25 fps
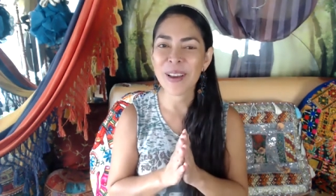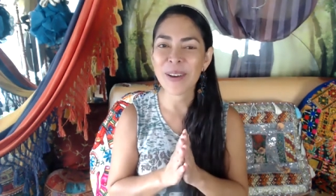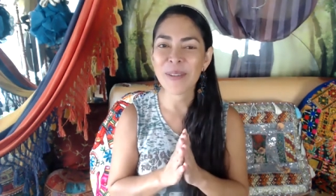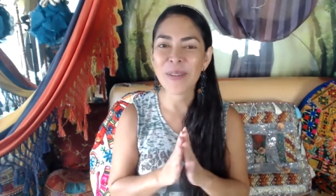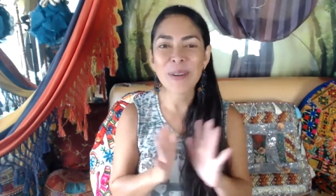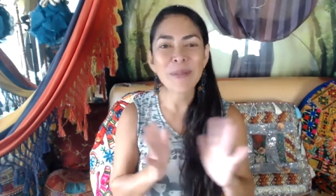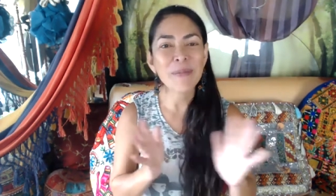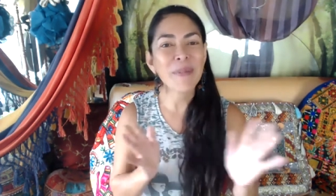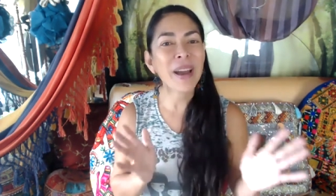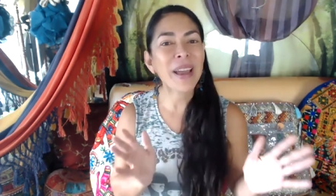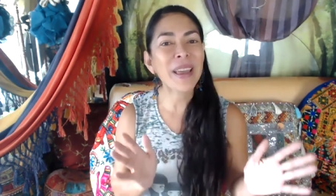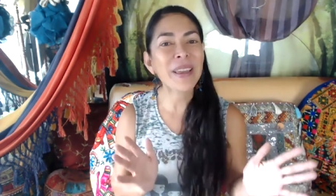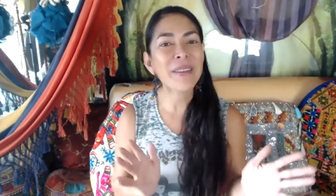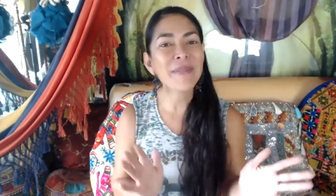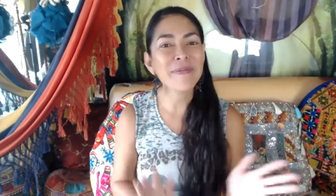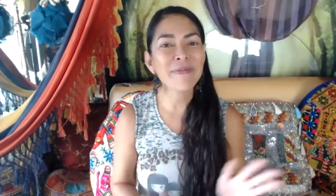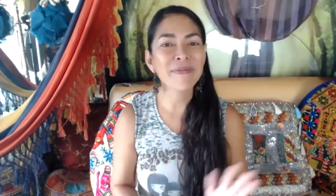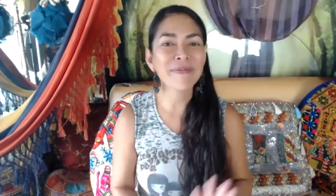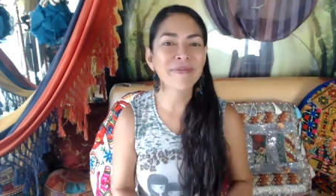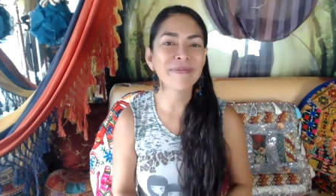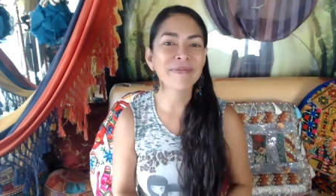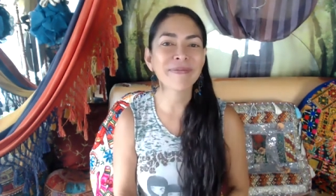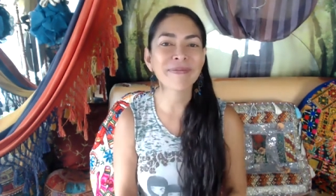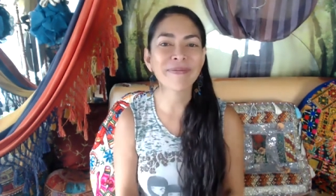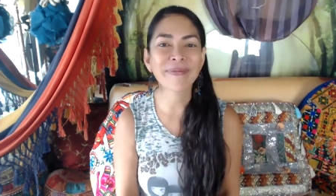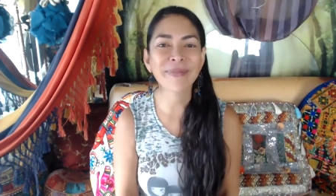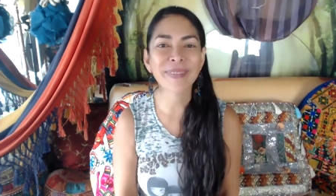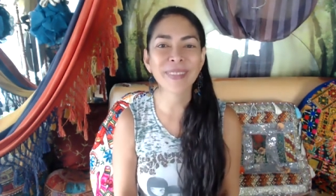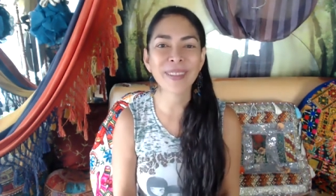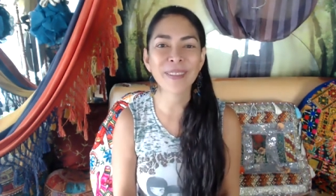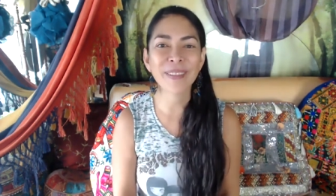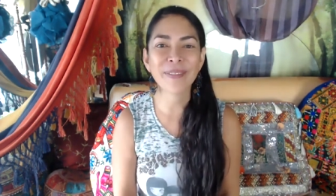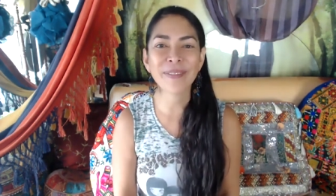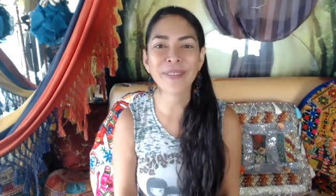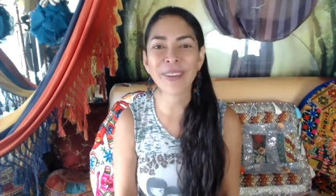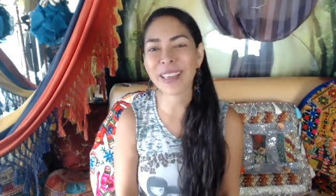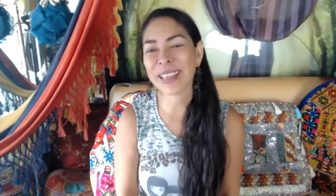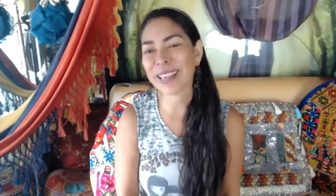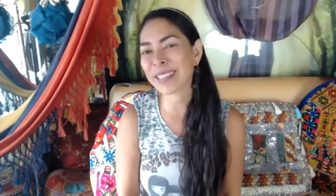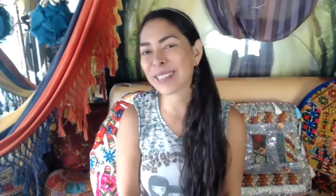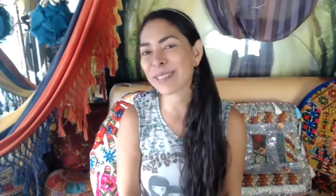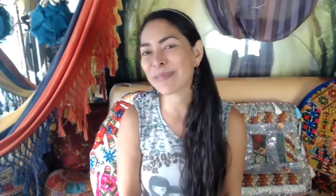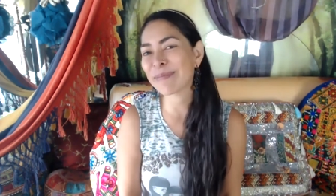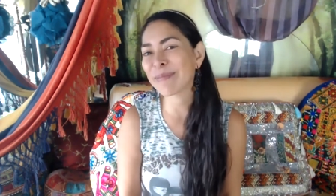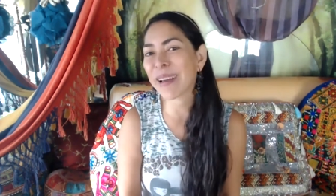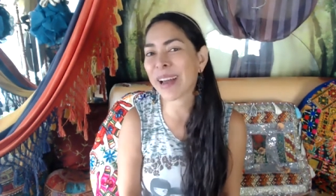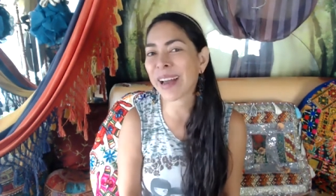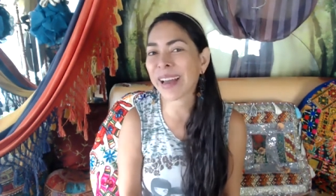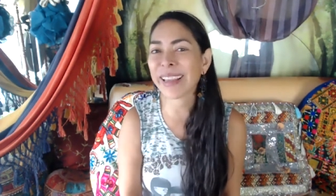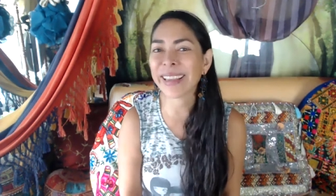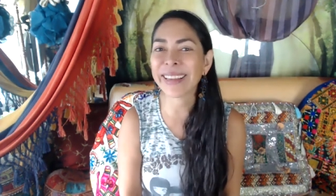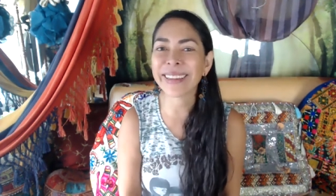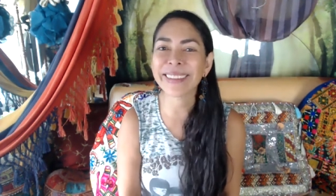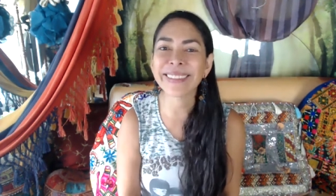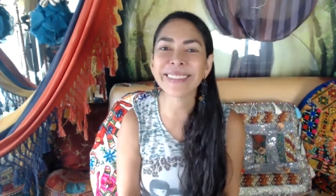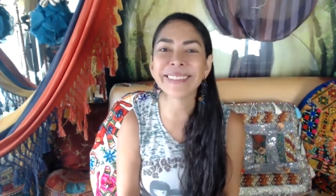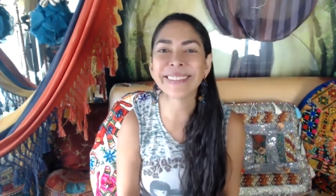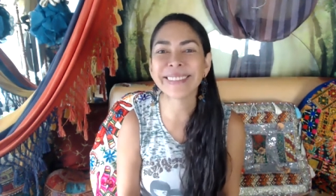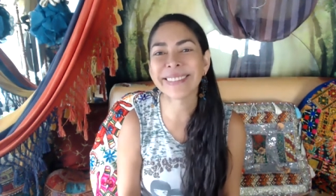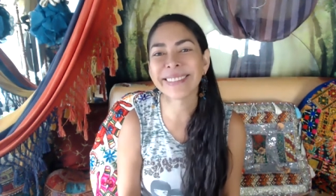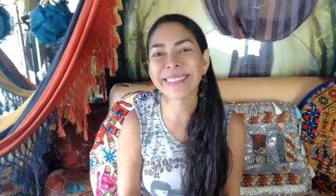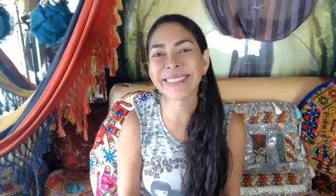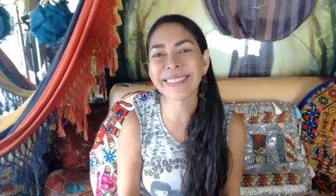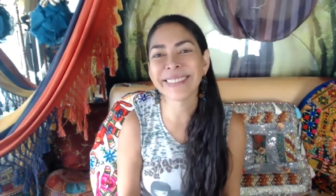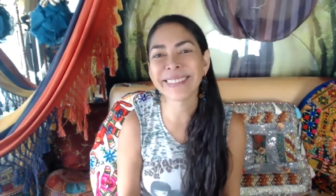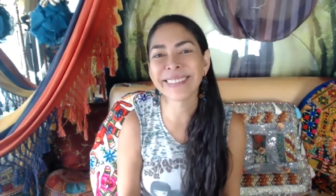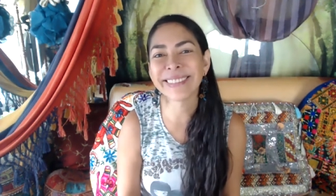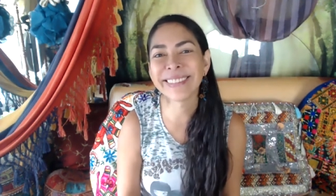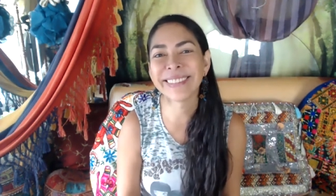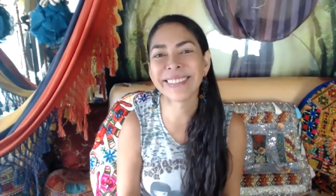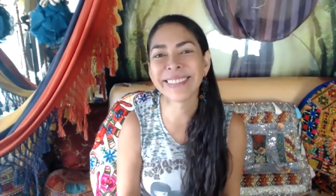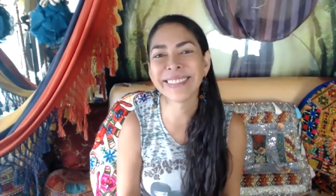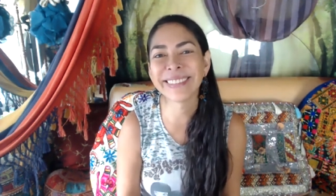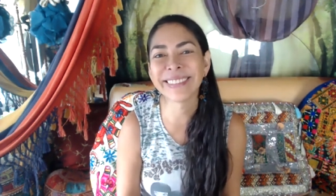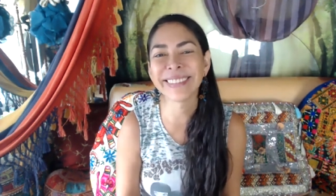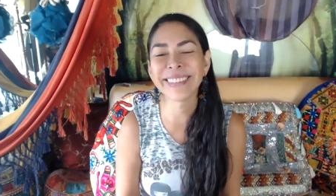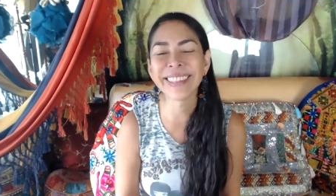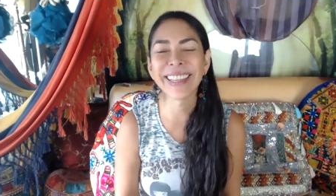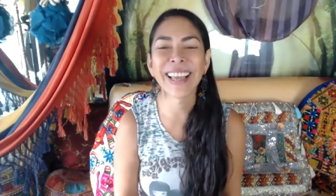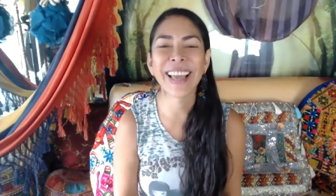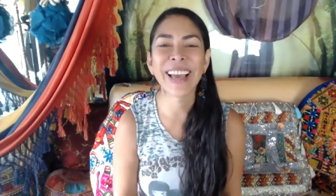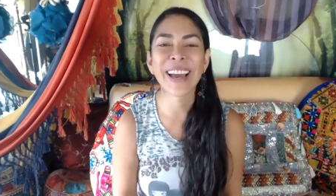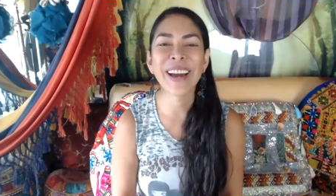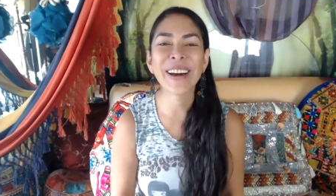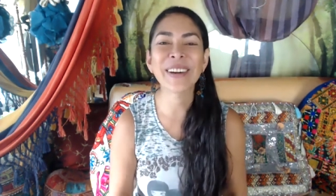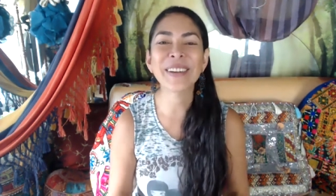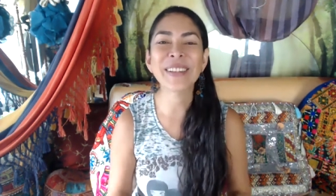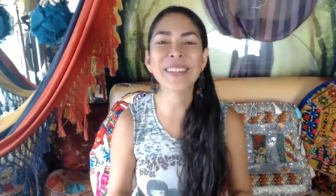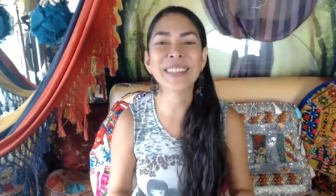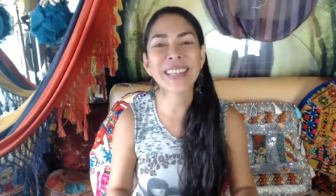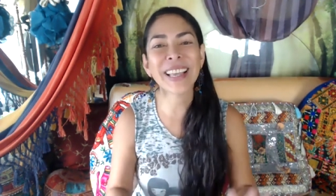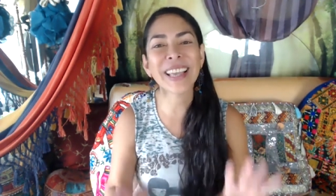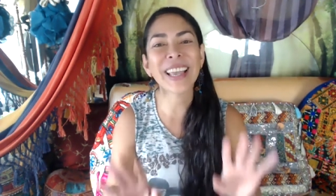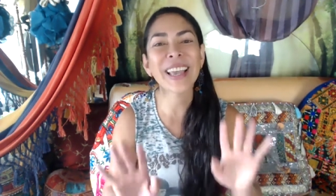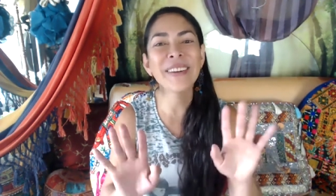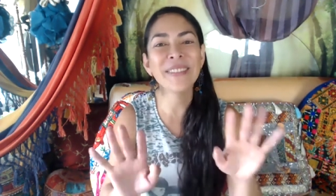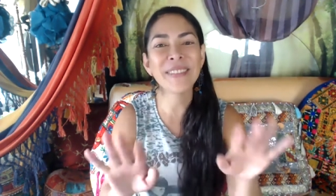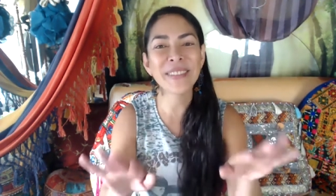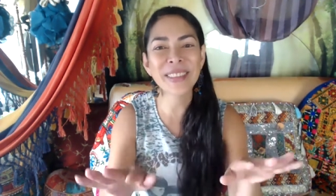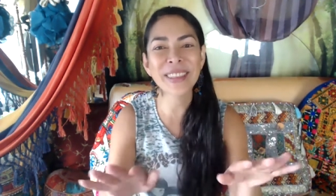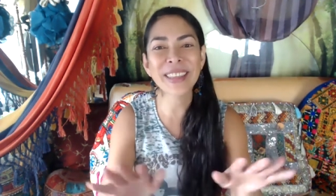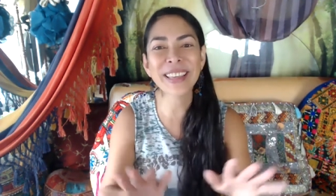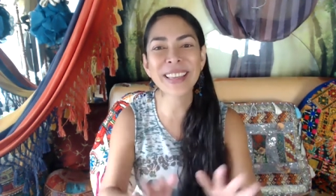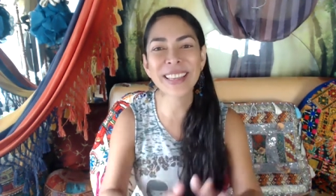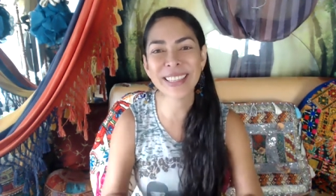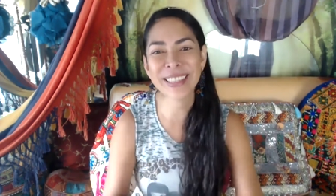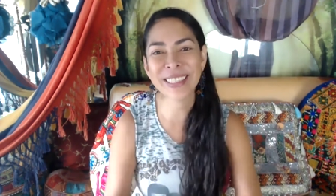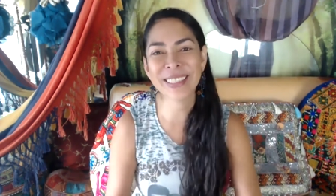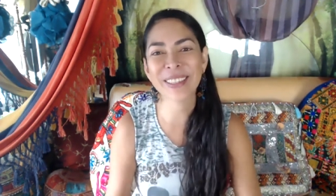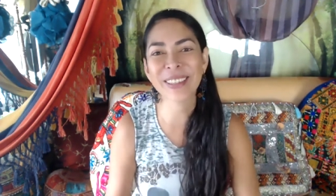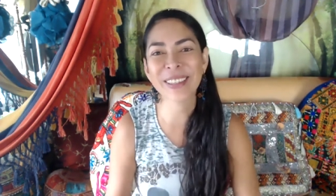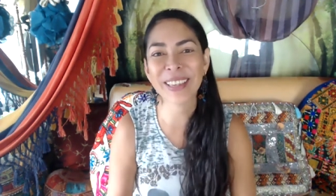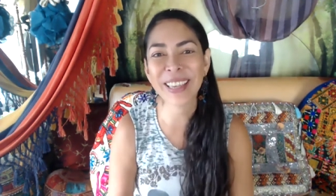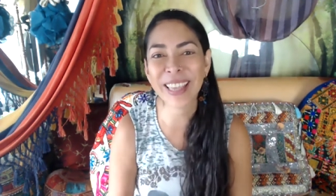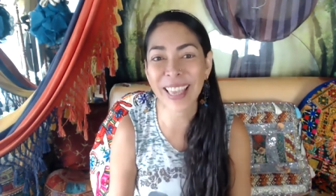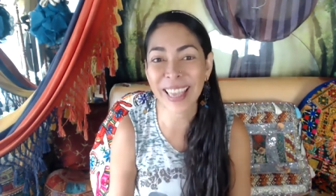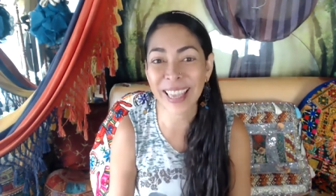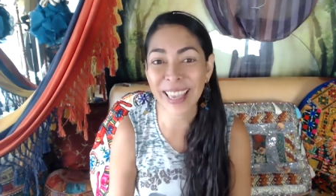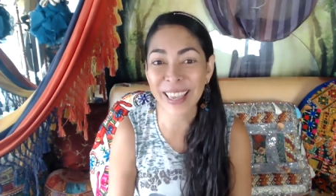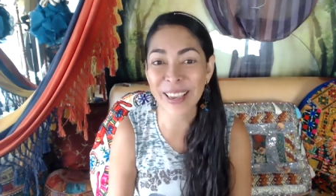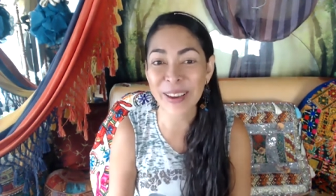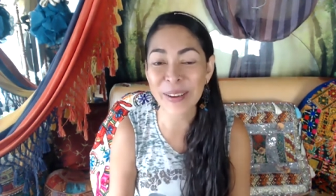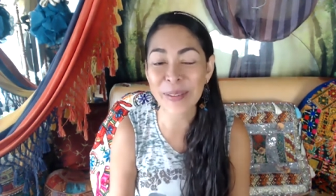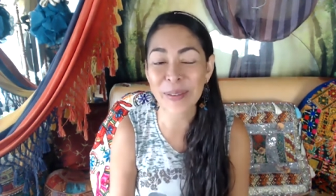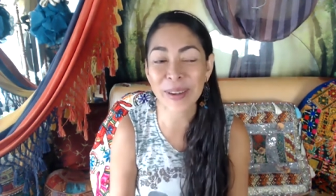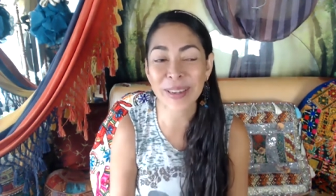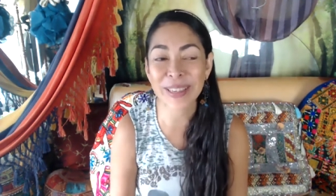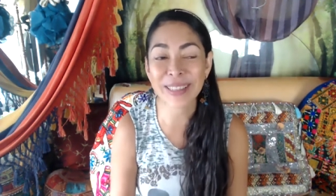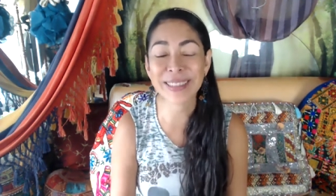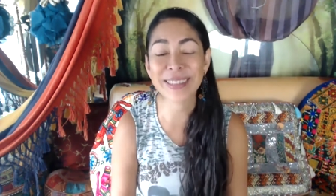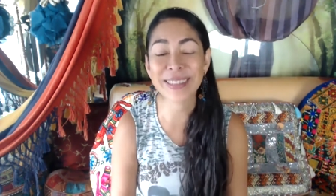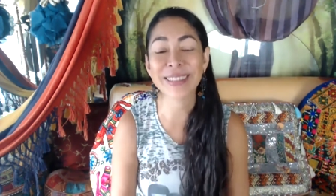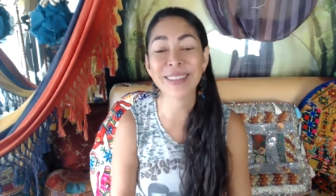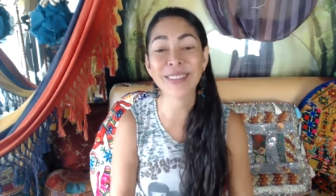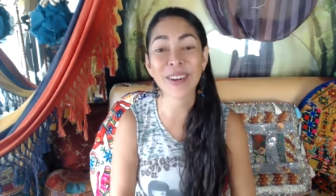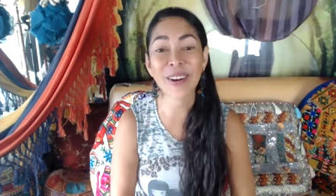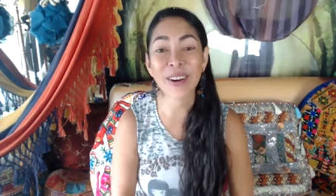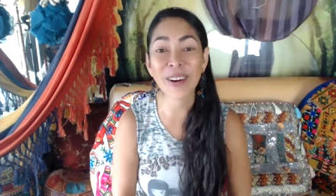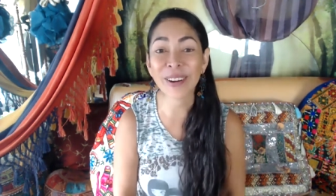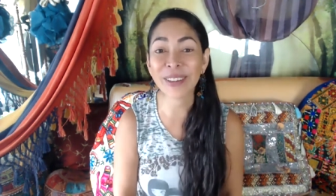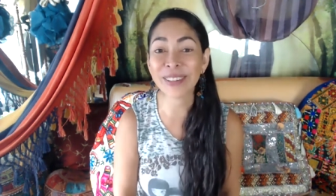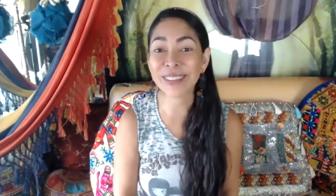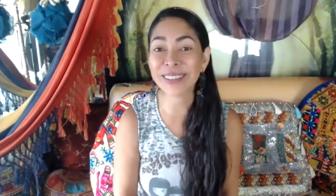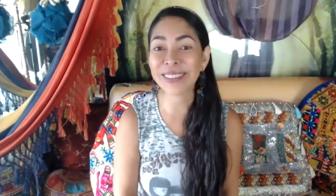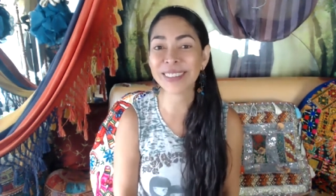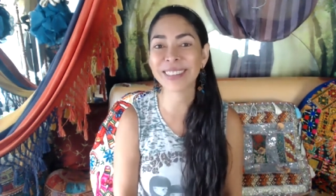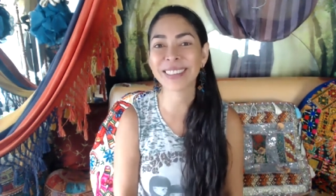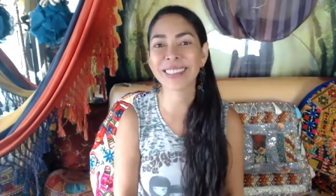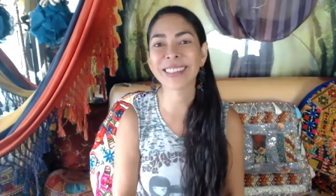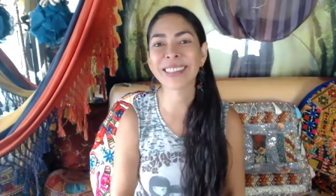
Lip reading: We might fake a smile or say everything is okay when it's not.